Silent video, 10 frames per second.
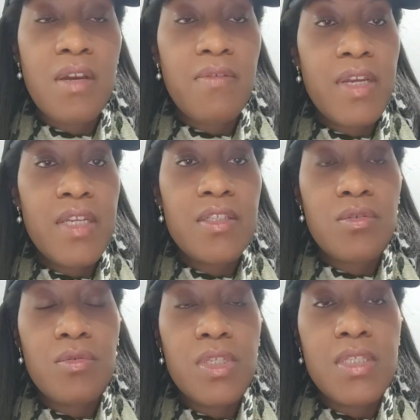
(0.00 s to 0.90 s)
All right,
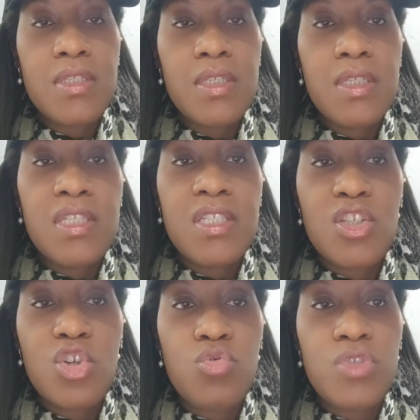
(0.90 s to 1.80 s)
so this is
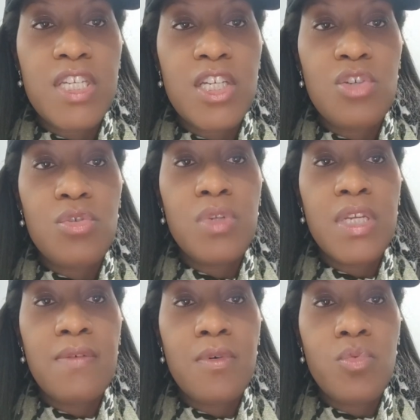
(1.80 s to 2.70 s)
the hotel you
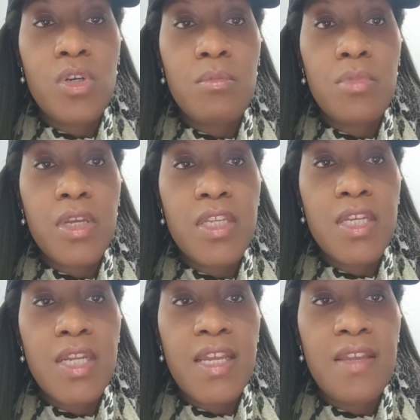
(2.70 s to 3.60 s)
never want to book in
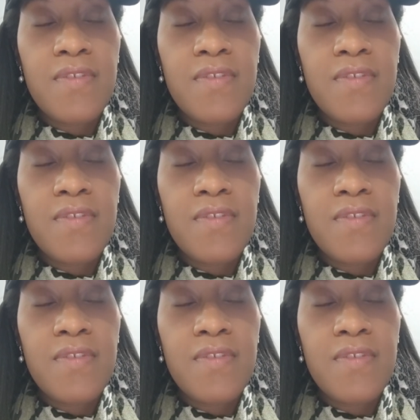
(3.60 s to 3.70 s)
your life.